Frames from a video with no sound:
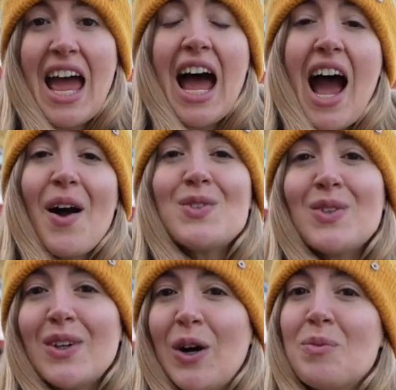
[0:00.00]
how to
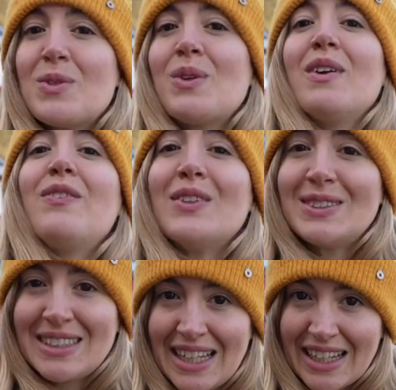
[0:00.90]
come to
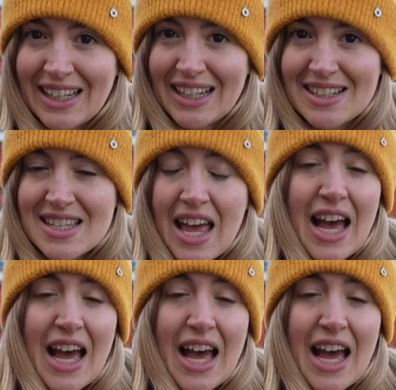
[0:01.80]
Lofoten Islands.